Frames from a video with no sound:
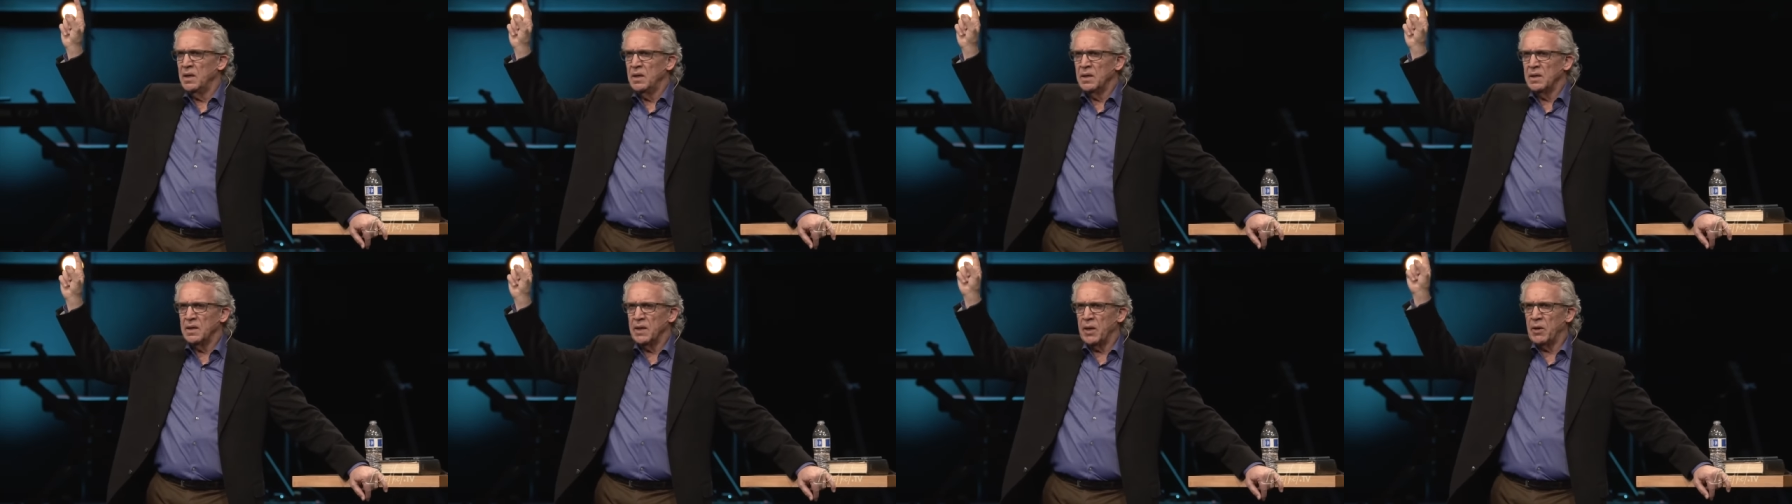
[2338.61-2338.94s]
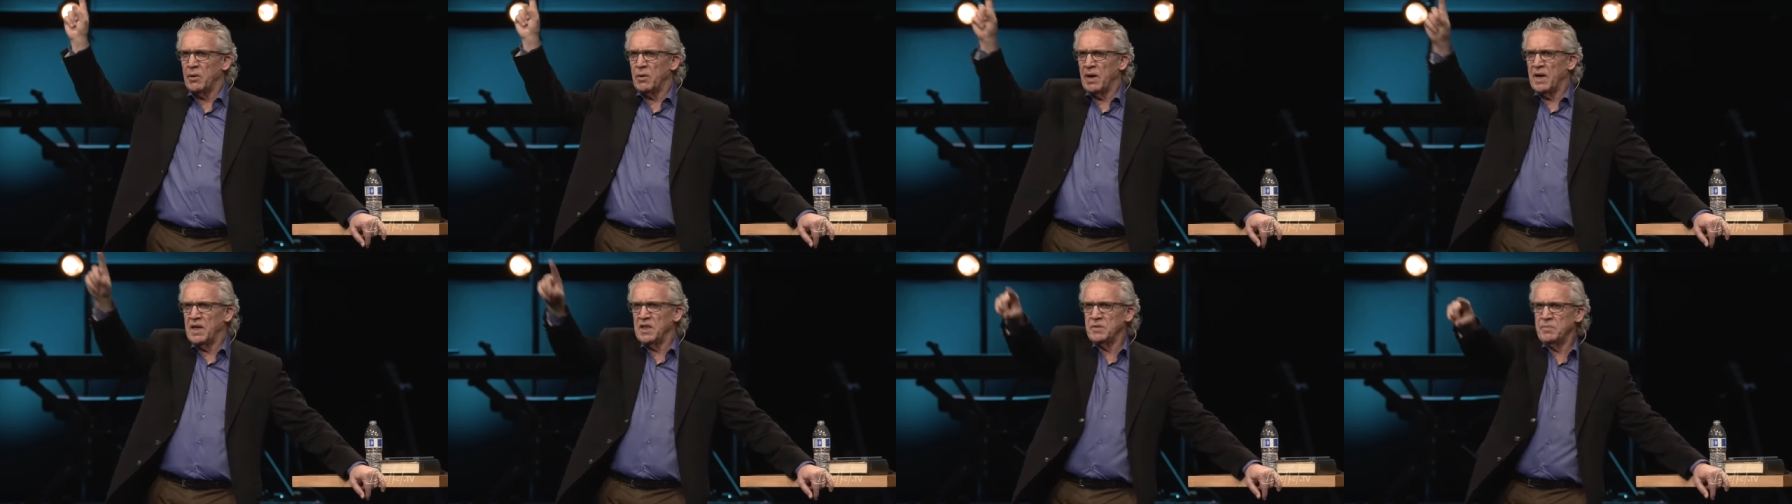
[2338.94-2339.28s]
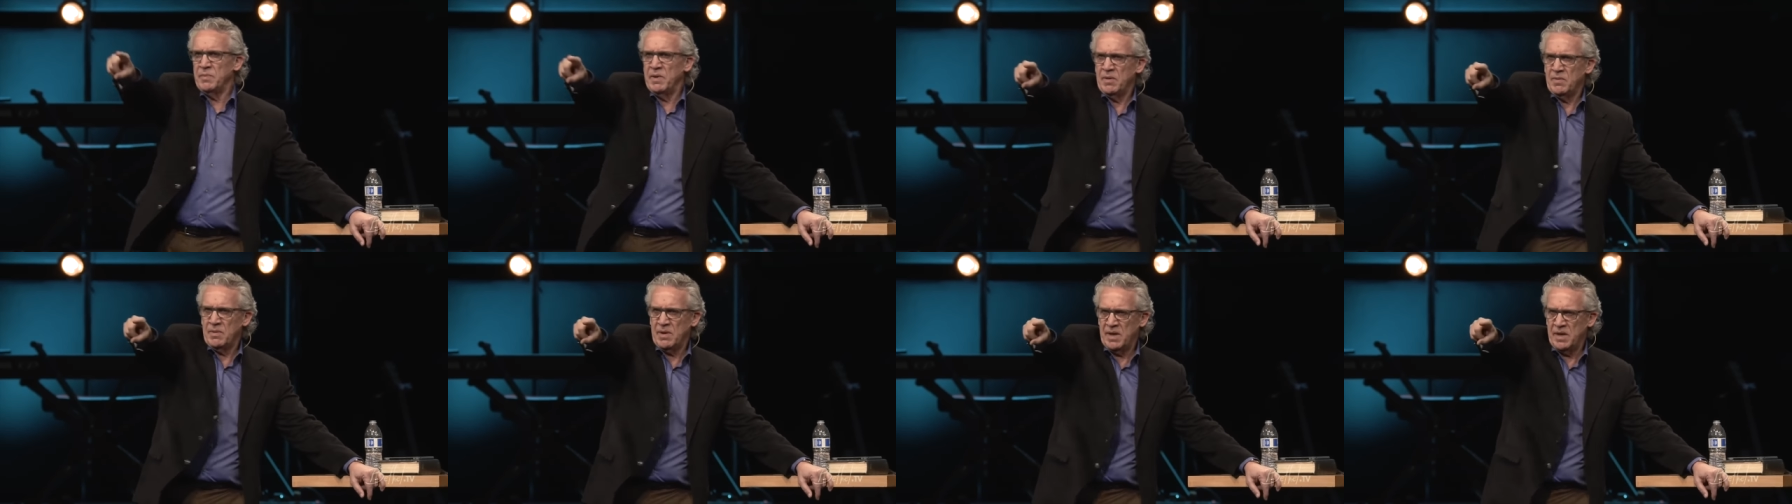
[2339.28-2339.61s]
Let our eyes
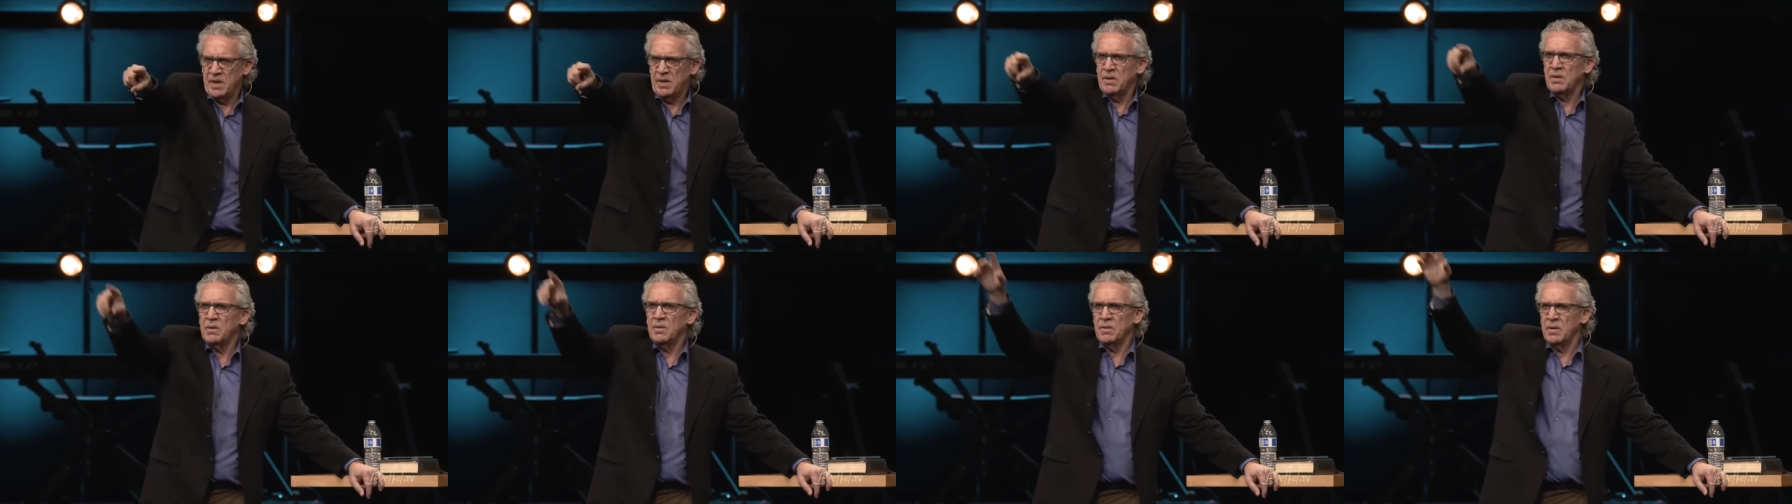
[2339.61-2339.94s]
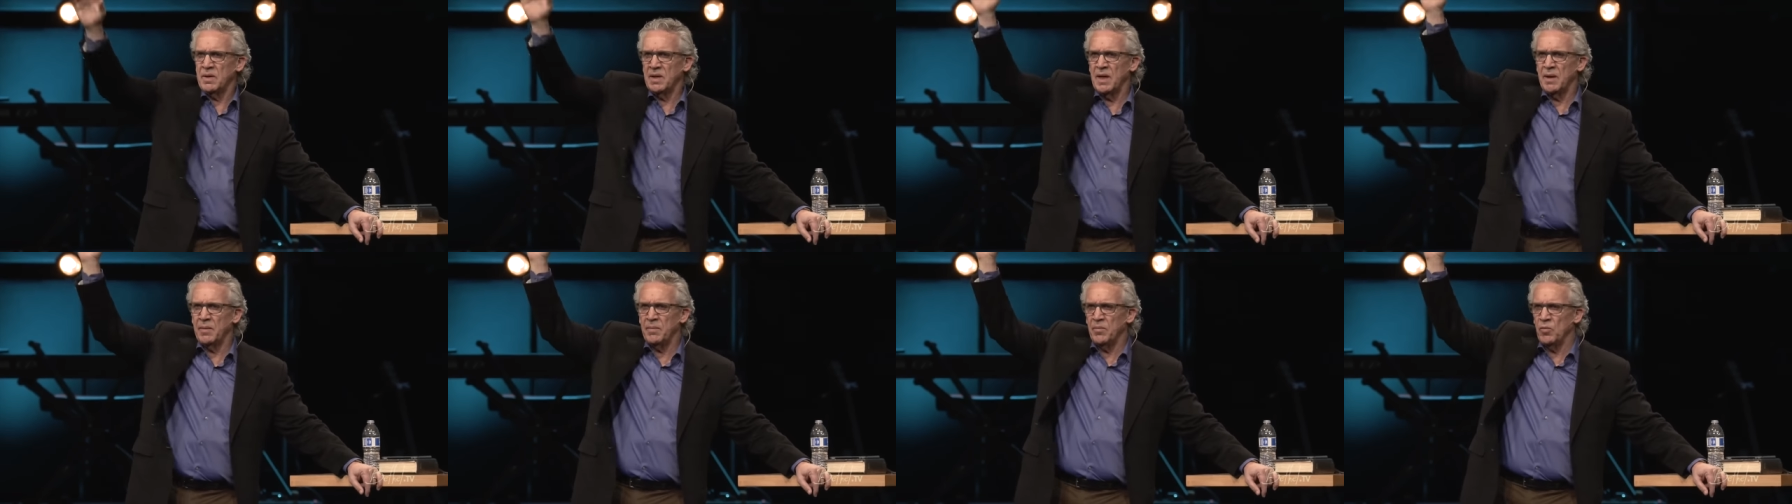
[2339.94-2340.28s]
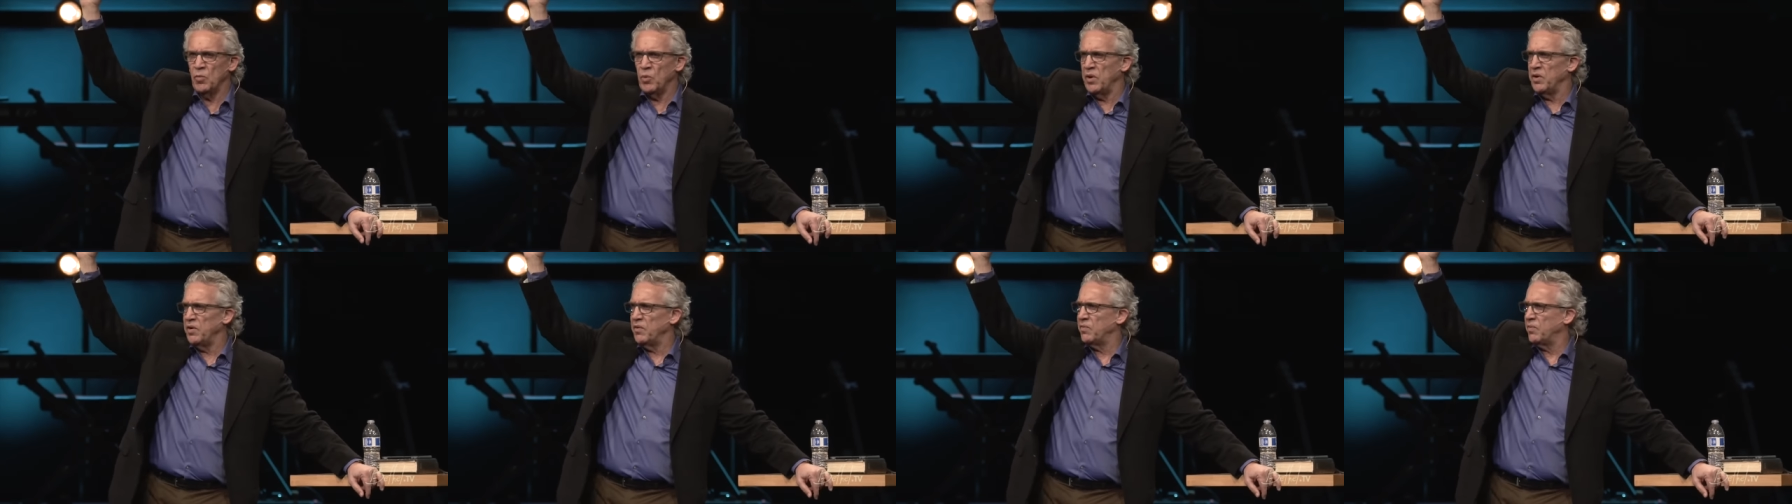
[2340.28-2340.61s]
meet right here. Yep,
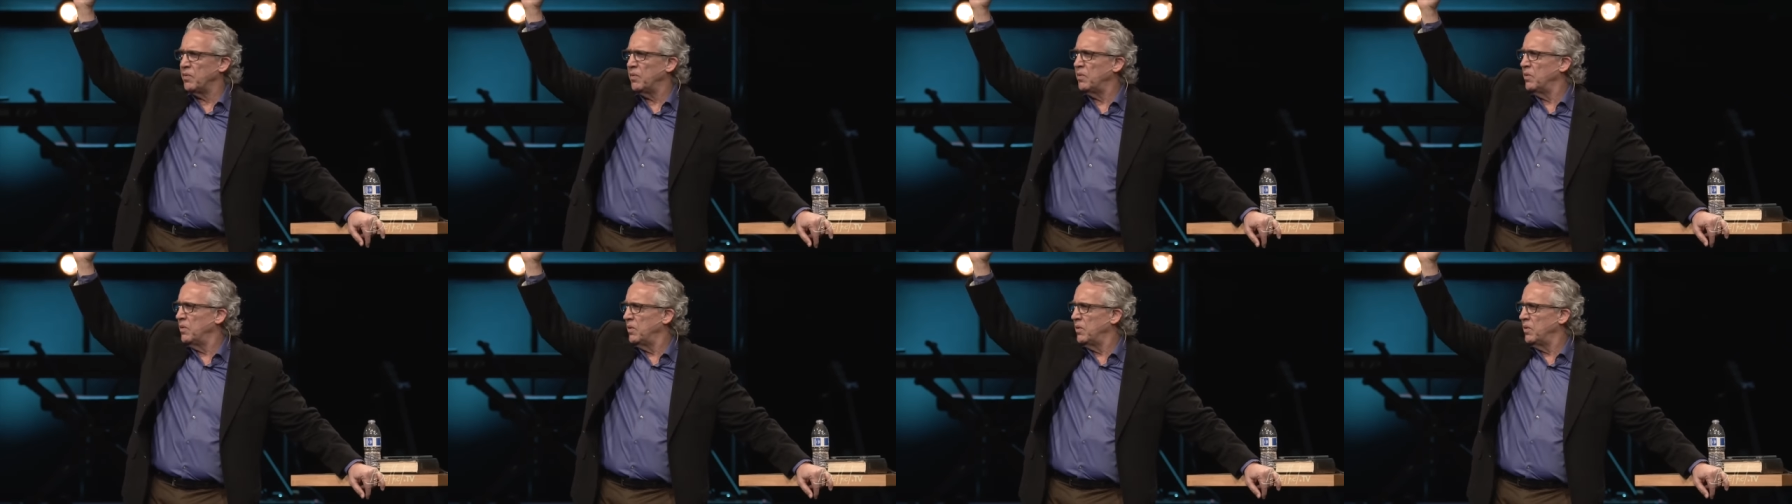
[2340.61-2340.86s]
wonderful.